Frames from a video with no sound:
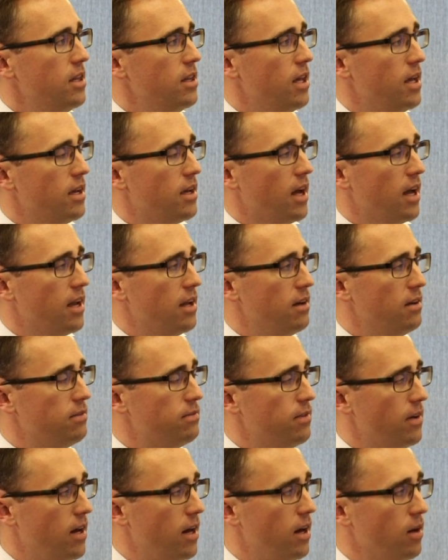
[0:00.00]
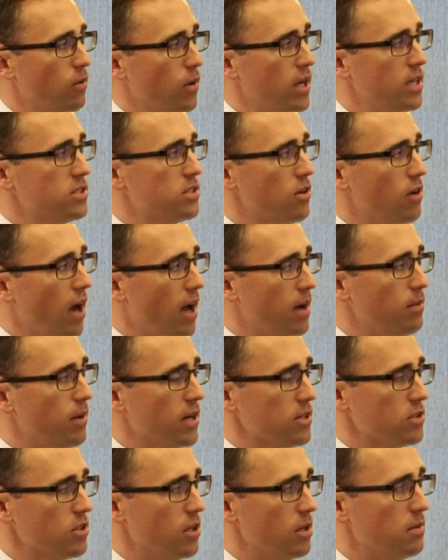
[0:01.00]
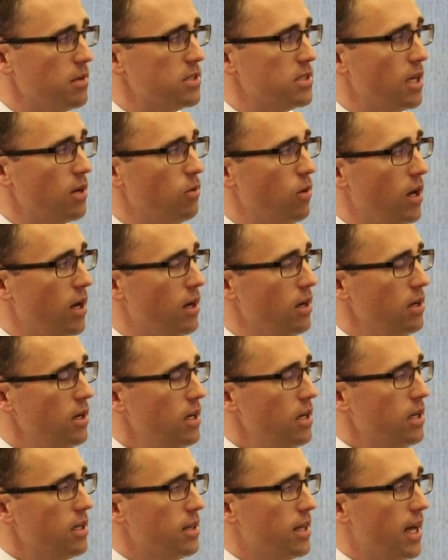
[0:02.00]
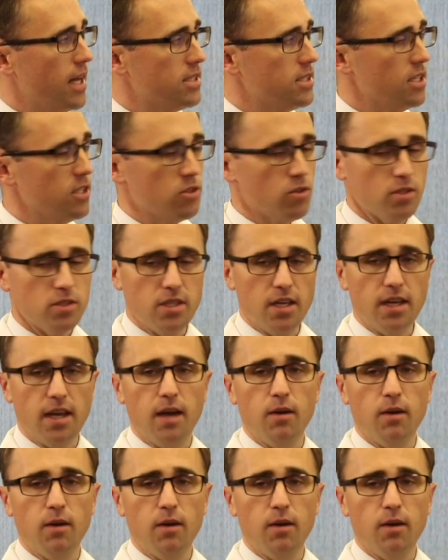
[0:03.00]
they kind of uh, raise their eyebrows a little bit and say, well, that's interesting.